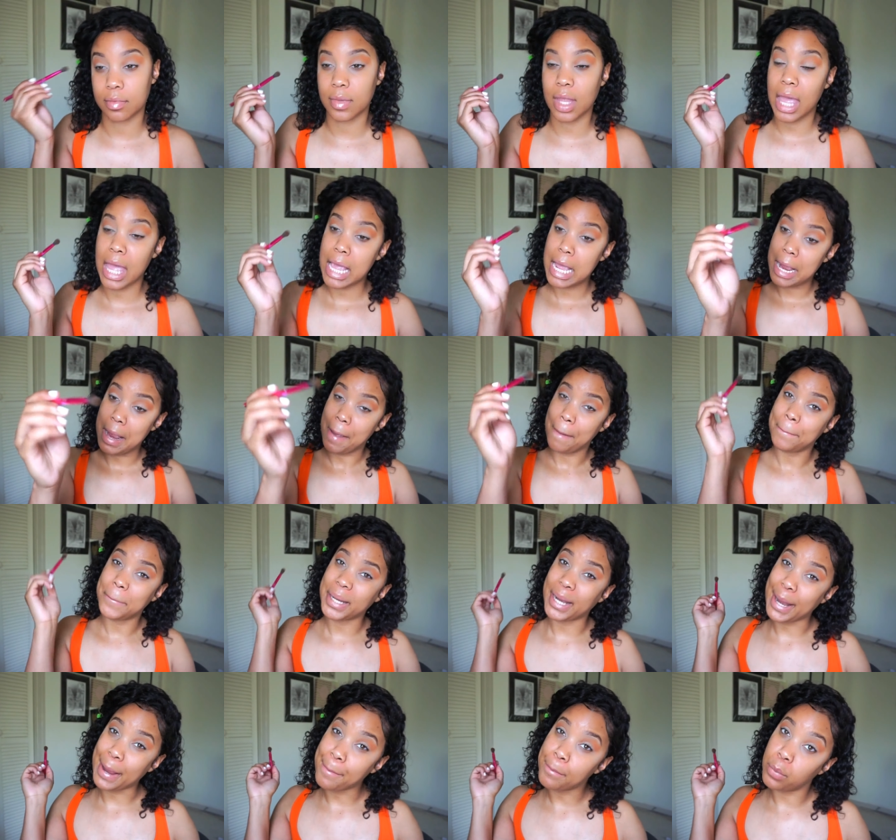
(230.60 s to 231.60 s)
wanna be my
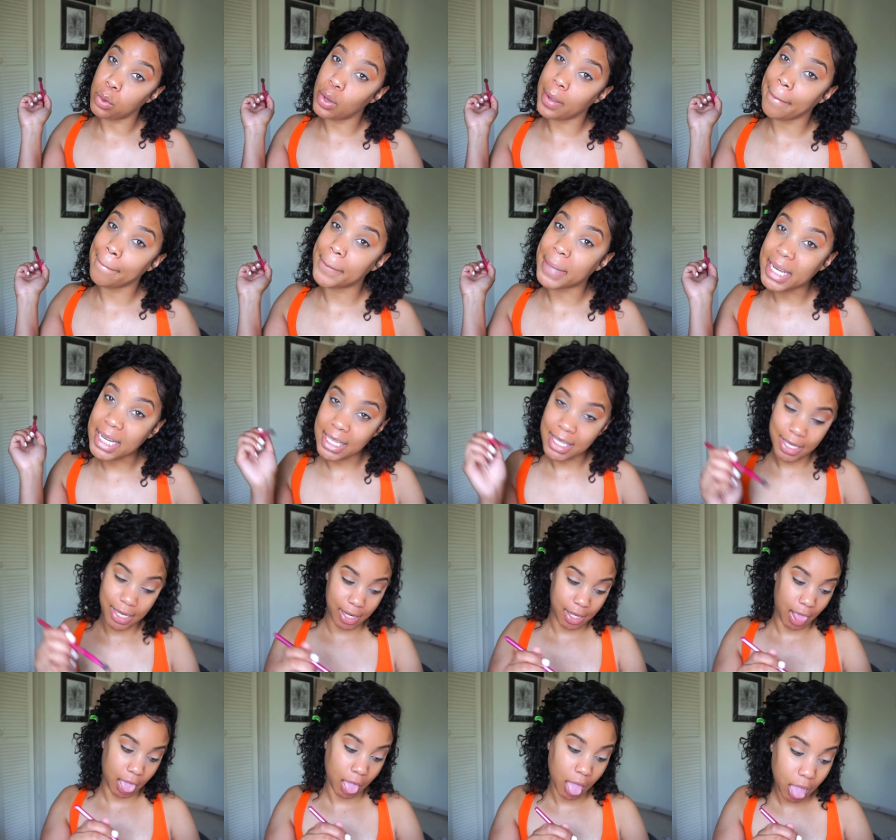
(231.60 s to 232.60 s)
playboy honey?
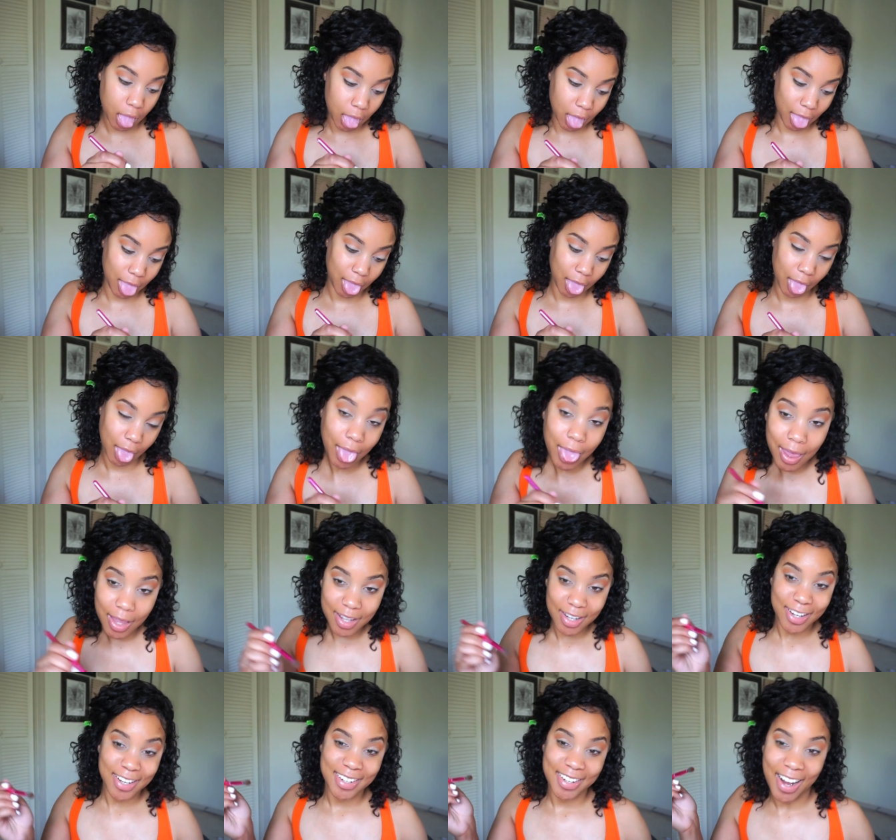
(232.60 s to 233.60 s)

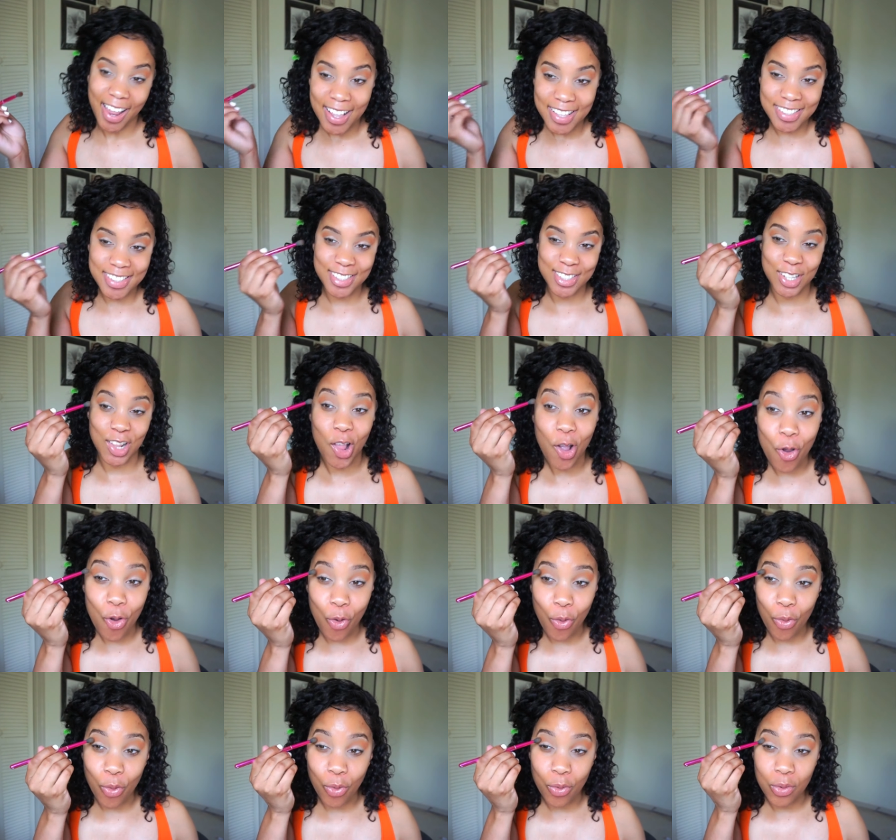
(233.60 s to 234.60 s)
Nice slow,
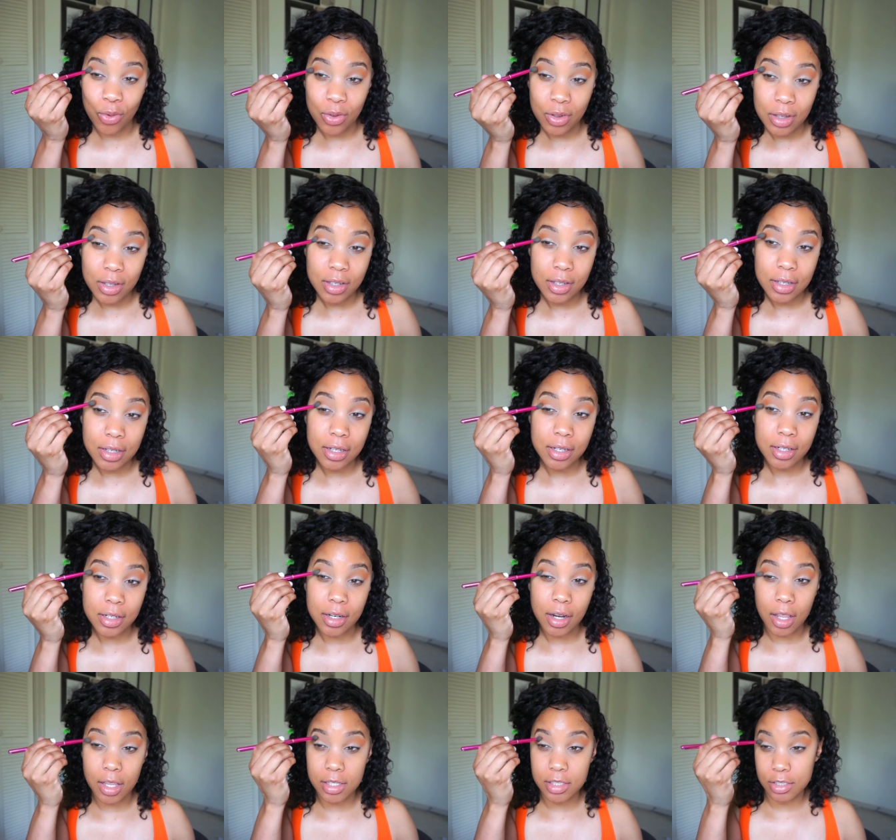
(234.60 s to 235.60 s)
nice slow,
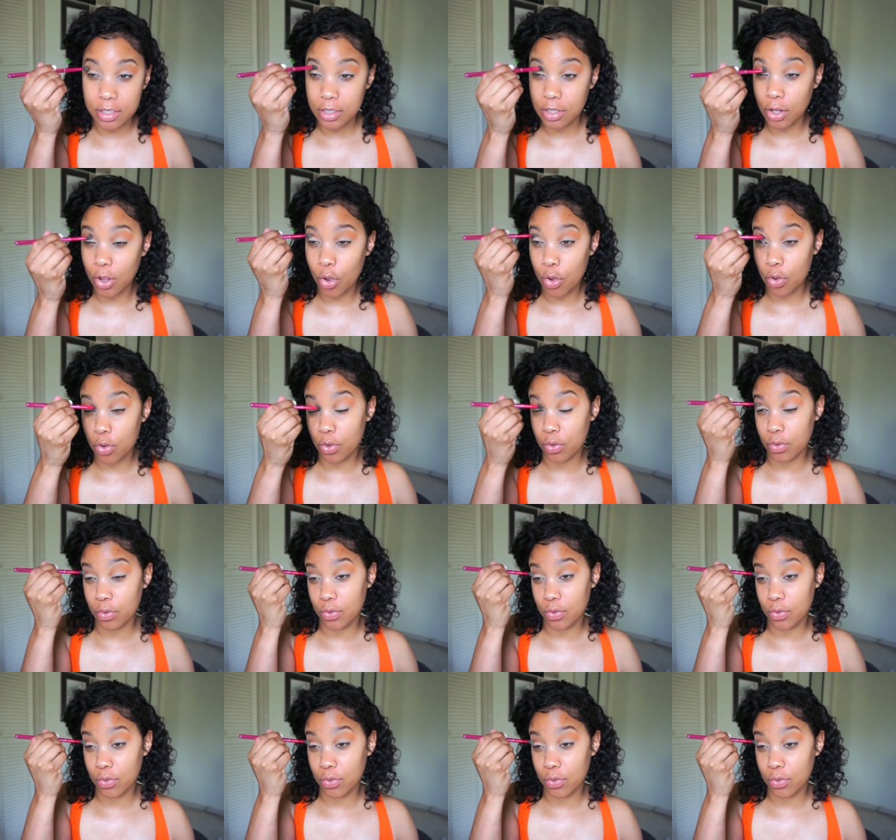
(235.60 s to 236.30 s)
nice slow.